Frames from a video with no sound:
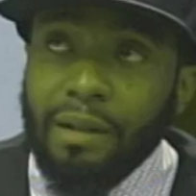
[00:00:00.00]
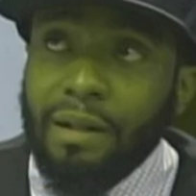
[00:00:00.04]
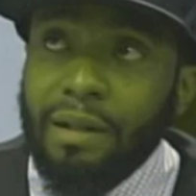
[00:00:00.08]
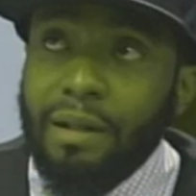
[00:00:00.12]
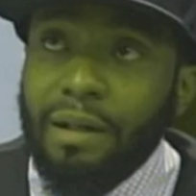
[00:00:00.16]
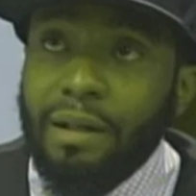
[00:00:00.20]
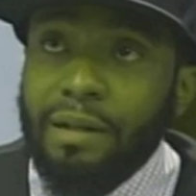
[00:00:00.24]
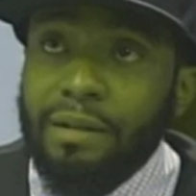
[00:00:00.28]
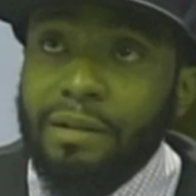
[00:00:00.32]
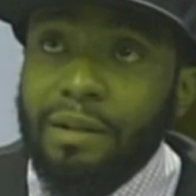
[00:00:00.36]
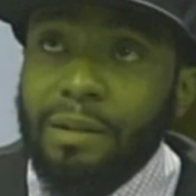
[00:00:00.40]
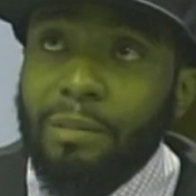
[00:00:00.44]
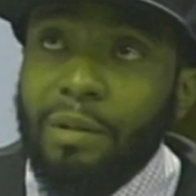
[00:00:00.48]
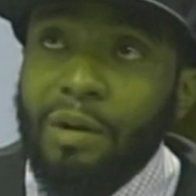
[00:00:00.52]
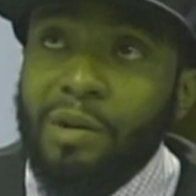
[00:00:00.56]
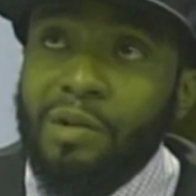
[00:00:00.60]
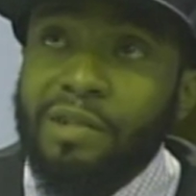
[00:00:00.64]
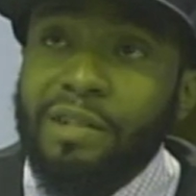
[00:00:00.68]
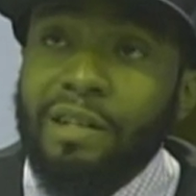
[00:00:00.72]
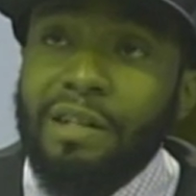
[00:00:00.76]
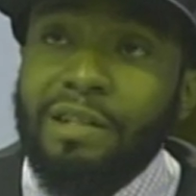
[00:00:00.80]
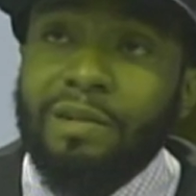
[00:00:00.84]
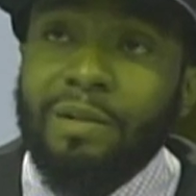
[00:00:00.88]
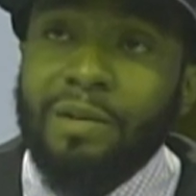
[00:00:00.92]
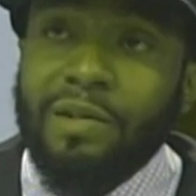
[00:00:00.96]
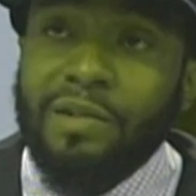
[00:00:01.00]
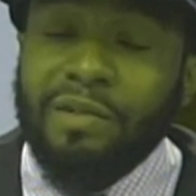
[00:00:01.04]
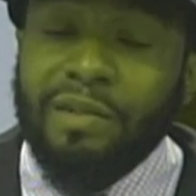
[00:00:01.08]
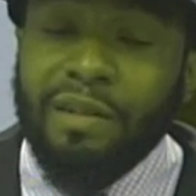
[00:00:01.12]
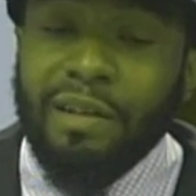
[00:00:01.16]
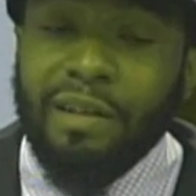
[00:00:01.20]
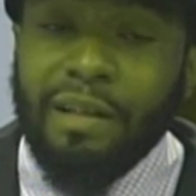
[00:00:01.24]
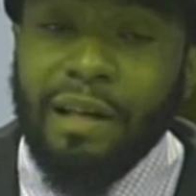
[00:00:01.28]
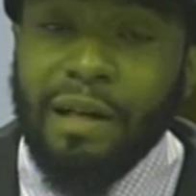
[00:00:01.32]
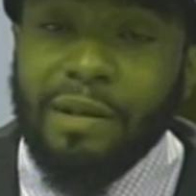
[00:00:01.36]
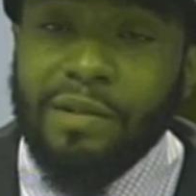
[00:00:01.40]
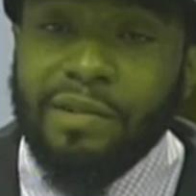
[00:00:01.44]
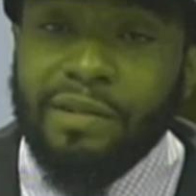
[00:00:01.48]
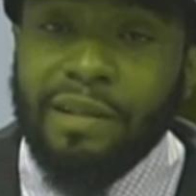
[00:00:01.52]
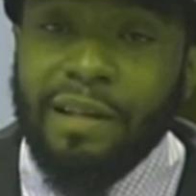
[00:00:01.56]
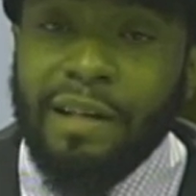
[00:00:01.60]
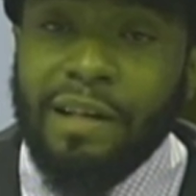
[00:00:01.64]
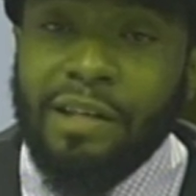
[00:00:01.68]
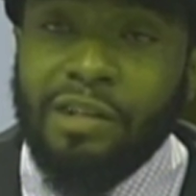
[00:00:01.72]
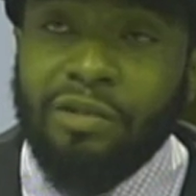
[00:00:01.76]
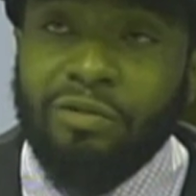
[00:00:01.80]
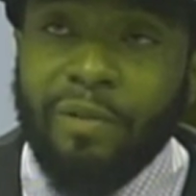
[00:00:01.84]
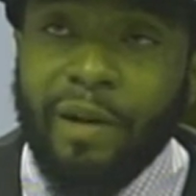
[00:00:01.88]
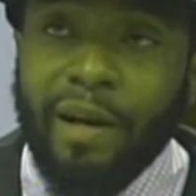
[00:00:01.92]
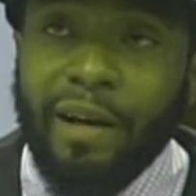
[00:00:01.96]
The most interesting, I'll say,
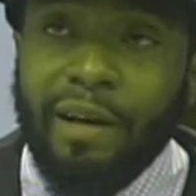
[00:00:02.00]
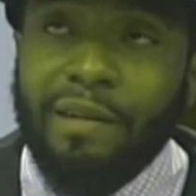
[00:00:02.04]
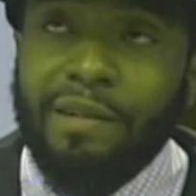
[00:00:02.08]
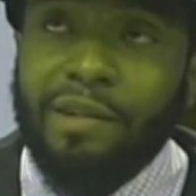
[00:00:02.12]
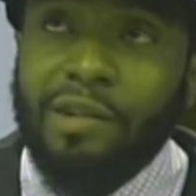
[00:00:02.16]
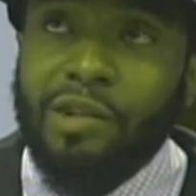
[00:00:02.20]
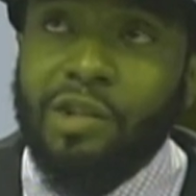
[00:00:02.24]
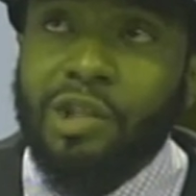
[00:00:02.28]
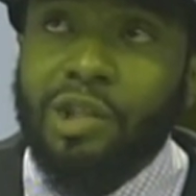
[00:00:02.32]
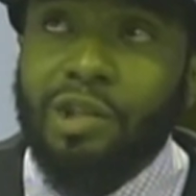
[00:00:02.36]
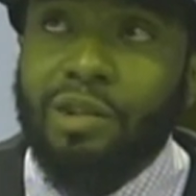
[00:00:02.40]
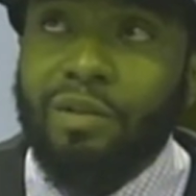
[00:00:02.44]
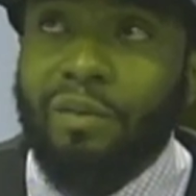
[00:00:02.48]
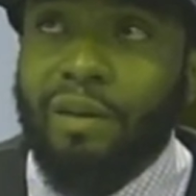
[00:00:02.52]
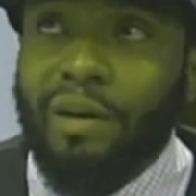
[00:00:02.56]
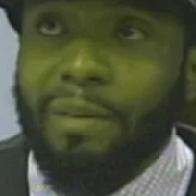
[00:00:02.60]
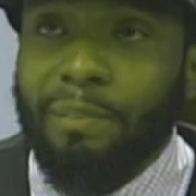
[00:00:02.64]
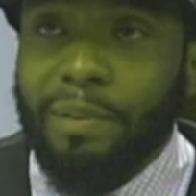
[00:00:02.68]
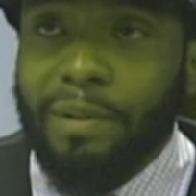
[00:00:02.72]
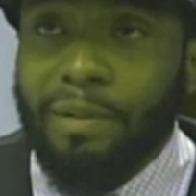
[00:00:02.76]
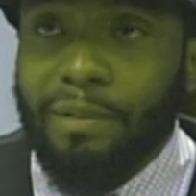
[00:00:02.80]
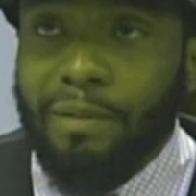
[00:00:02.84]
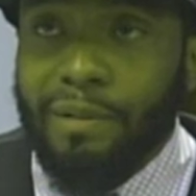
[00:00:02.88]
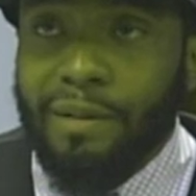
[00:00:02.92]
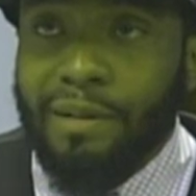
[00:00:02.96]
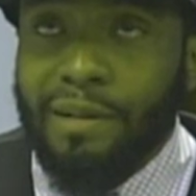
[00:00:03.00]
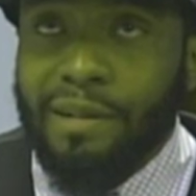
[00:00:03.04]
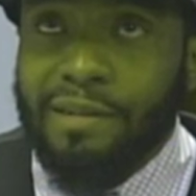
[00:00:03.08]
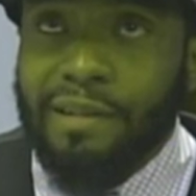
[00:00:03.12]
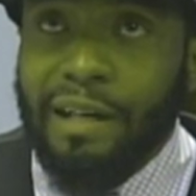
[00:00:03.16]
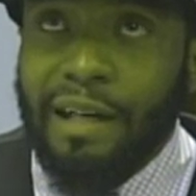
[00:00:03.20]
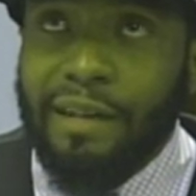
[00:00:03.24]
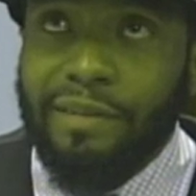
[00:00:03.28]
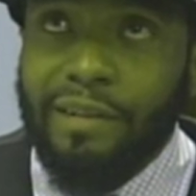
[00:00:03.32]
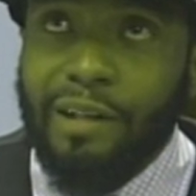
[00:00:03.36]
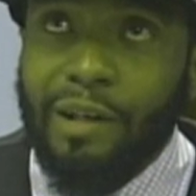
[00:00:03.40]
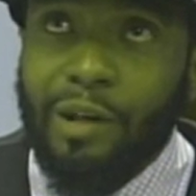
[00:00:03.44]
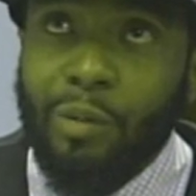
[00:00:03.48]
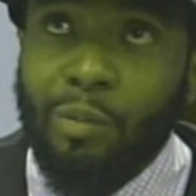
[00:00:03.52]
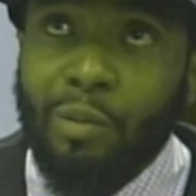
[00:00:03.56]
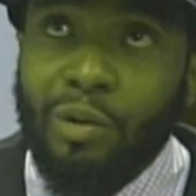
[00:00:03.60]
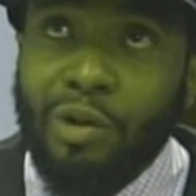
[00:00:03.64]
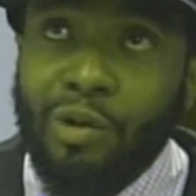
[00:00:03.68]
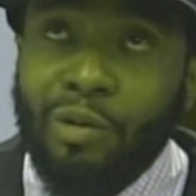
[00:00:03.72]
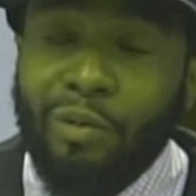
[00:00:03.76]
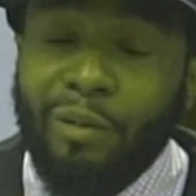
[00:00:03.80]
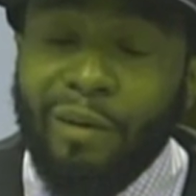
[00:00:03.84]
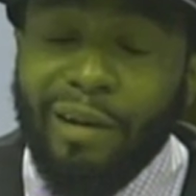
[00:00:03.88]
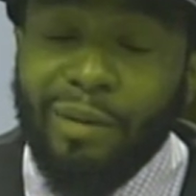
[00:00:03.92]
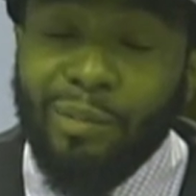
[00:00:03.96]
is writing a script, because I thought when
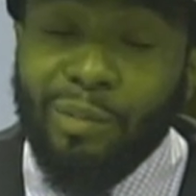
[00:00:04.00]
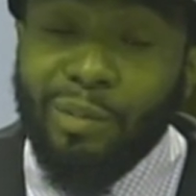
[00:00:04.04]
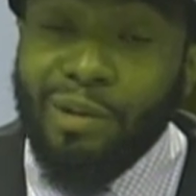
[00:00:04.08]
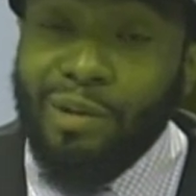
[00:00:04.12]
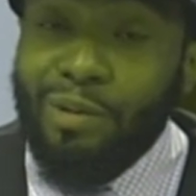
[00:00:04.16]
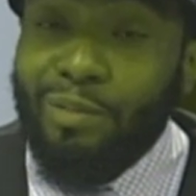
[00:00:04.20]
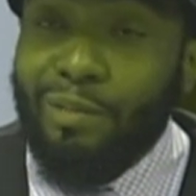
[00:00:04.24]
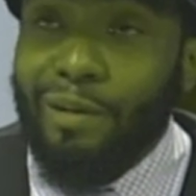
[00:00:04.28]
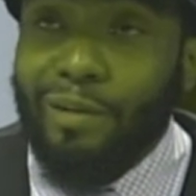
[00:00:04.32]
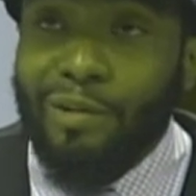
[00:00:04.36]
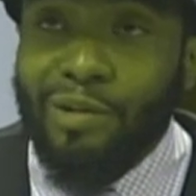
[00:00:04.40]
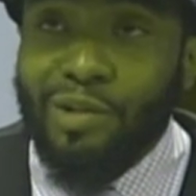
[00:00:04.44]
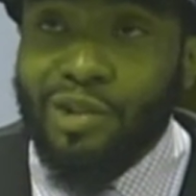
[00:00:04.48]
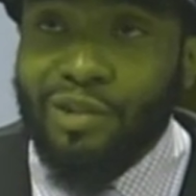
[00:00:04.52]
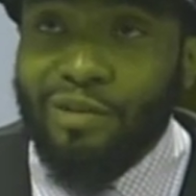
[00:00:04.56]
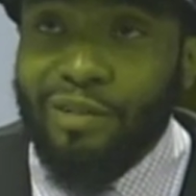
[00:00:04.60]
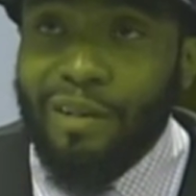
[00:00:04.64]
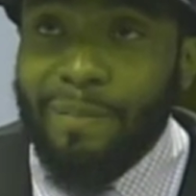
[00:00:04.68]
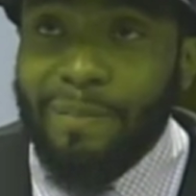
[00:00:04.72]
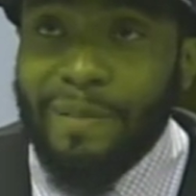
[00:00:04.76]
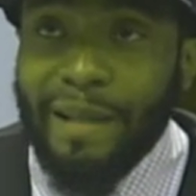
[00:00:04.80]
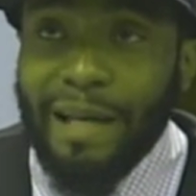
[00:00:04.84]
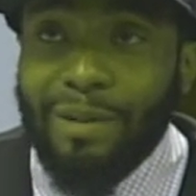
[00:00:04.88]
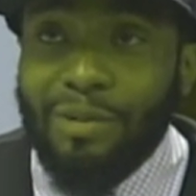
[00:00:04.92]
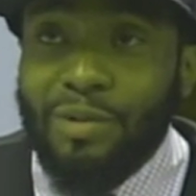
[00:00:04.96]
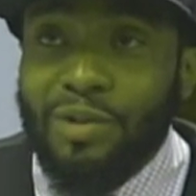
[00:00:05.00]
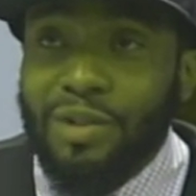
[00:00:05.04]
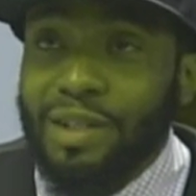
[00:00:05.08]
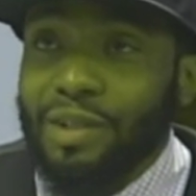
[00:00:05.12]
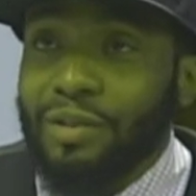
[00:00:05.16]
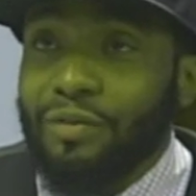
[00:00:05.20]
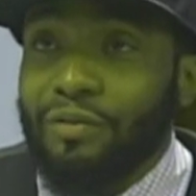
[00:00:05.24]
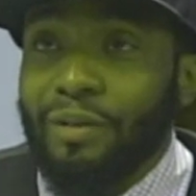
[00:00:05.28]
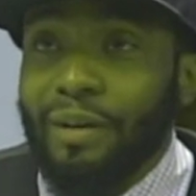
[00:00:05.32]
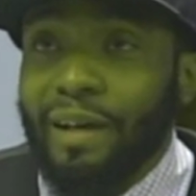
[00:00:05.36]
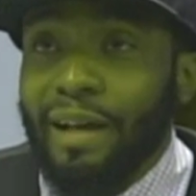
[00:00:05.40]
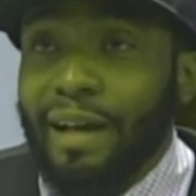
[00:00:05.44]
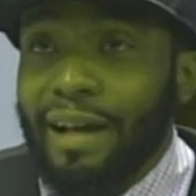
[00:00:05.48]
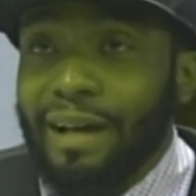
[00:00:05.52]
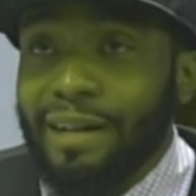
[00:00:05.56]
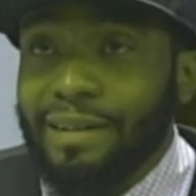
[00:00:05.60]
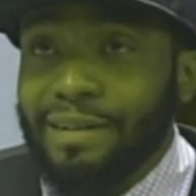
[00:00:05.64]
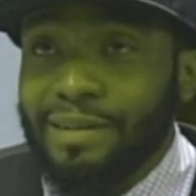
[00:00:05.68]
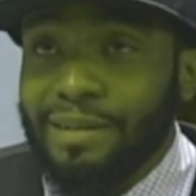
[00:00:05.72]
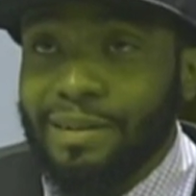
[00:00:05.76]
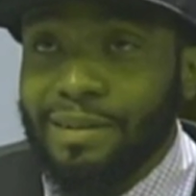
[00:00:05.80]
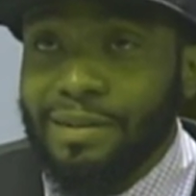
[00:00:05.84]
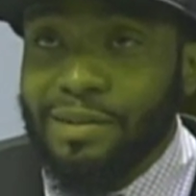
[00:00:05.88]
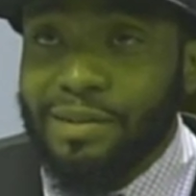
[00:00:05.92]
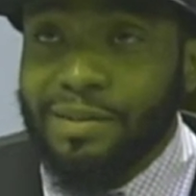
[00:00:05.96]
you wrote a script, that was just for
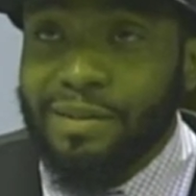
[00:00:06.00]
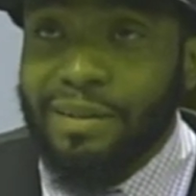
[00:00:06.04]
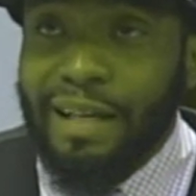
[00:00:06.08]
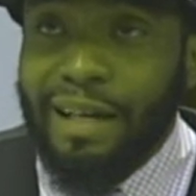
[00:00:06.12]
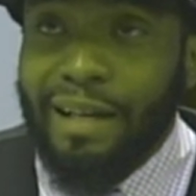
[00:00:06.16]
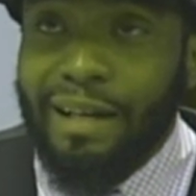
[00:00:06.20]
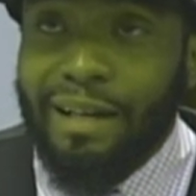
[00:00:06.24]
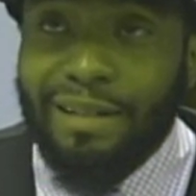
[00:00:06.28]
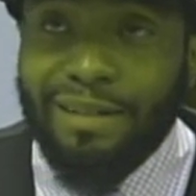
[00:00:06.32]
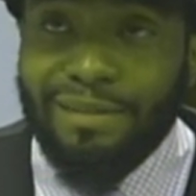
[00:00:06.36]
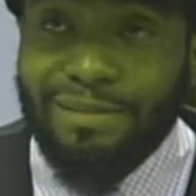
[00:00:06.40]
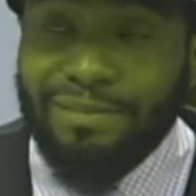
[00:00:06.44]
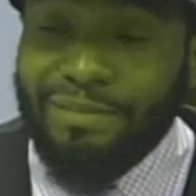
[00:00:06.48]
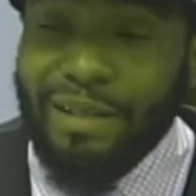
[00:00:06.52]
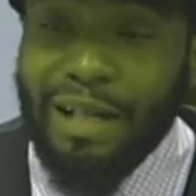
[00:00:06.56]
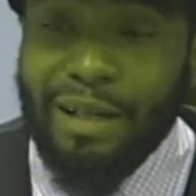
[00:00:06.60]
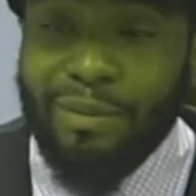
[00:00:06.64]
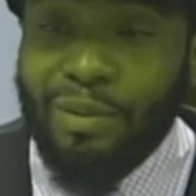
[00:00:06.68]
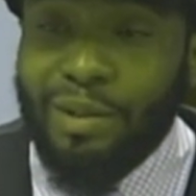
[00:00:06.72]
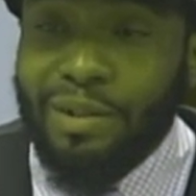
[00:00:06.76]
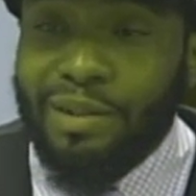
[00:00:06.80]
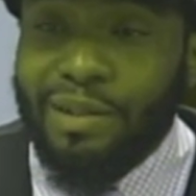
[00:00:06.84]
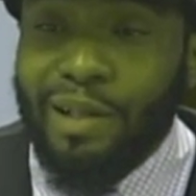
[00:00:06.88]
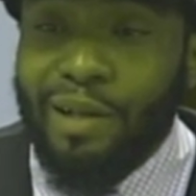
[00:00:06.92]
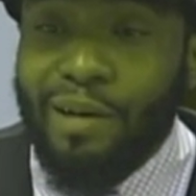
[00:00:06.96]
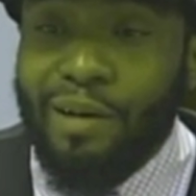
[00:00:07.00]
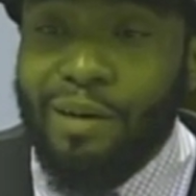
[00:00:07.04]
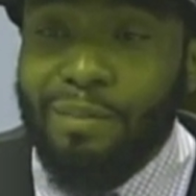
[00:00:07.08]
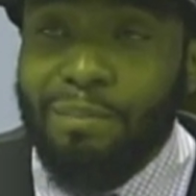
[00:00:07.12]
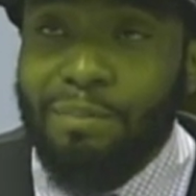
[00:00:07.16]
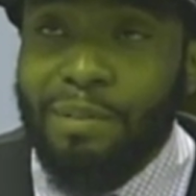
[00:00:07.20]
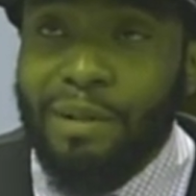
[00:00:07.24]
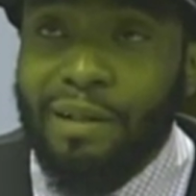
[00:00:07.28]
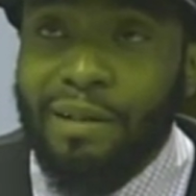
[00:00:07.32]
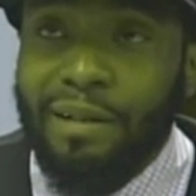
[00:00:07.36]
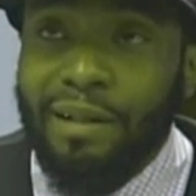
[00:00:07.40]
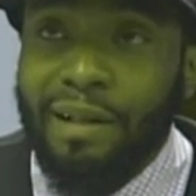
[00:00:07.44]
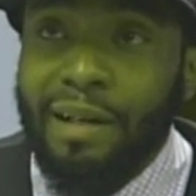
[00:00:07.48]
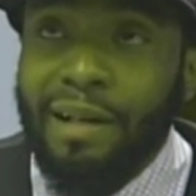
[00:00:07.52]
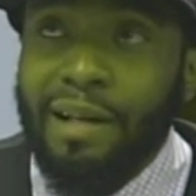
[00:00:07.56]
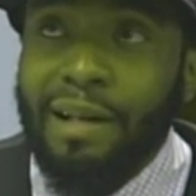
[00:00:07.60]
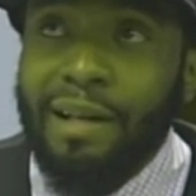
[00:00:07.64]
actors that would talk, but